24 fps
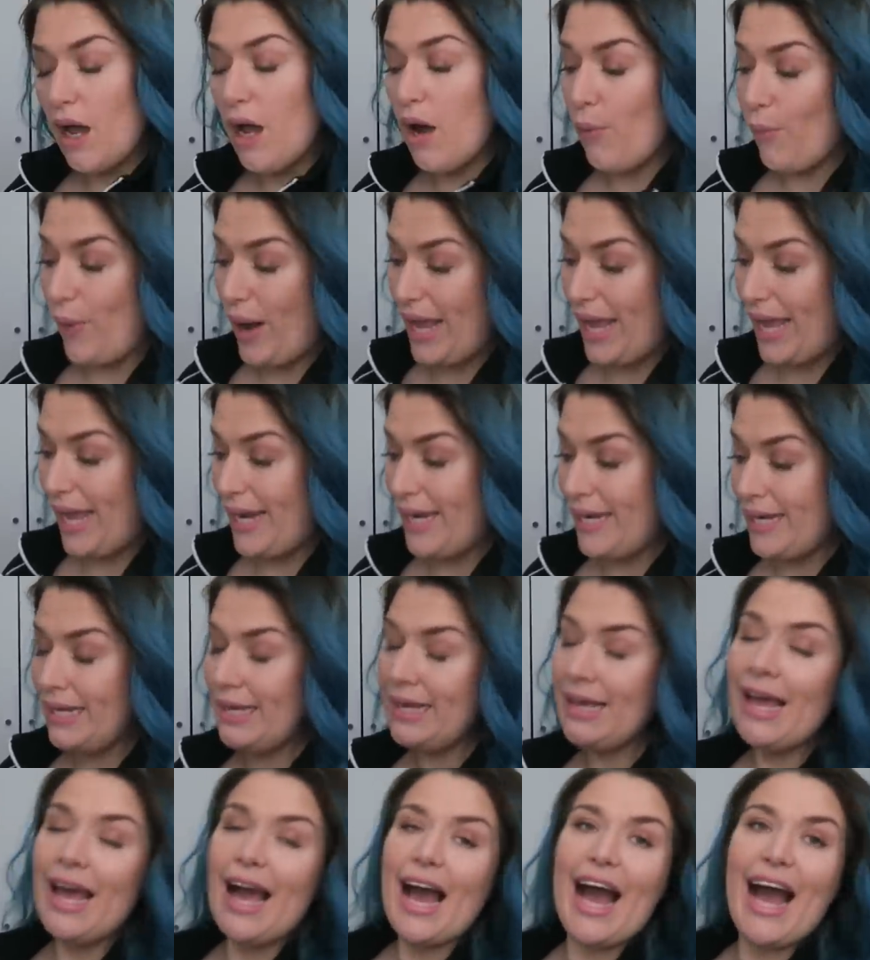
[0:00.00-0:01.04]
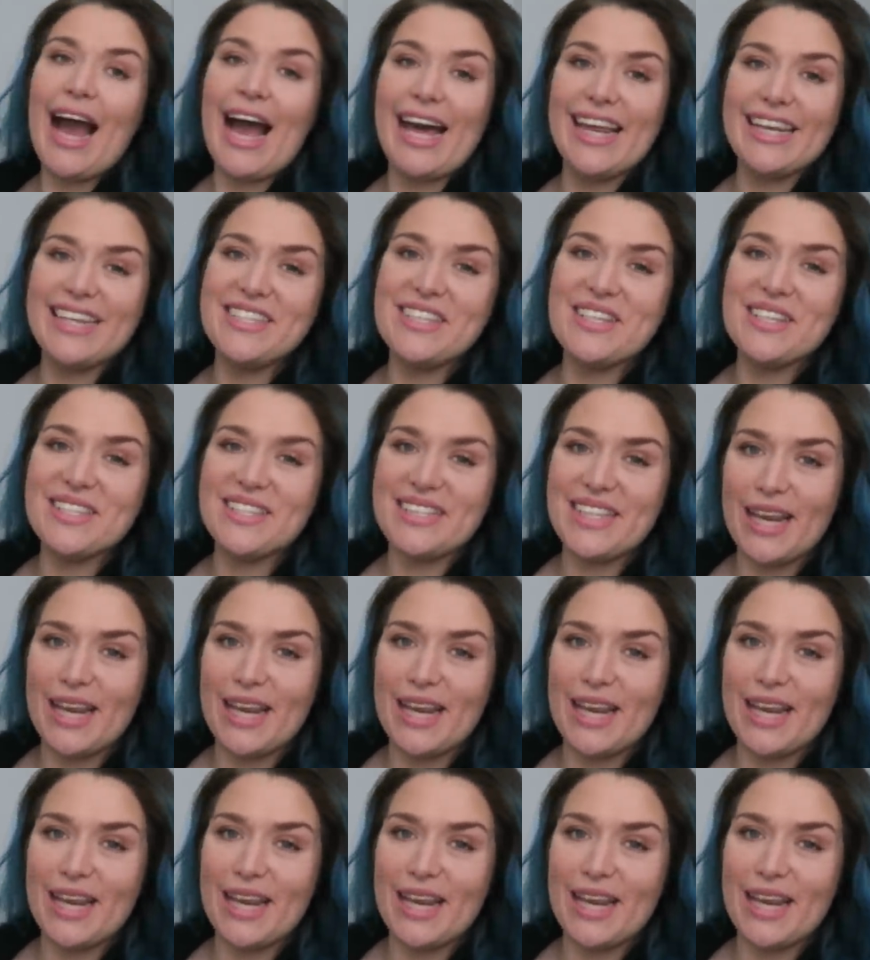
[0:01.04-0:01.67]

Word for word: away in and